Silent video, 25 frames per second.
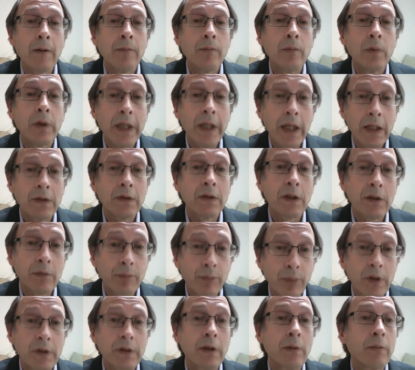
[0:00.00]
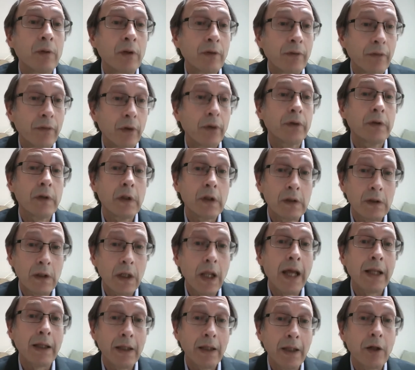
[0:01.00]
lenses, prisms, filters,
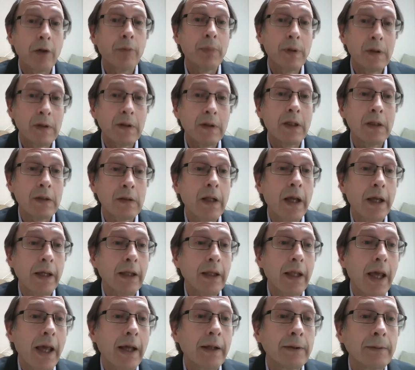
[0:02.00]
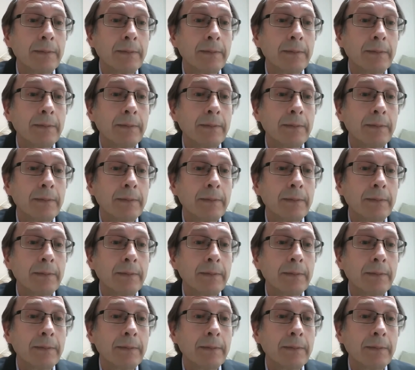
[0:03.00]
light therapies, things like that.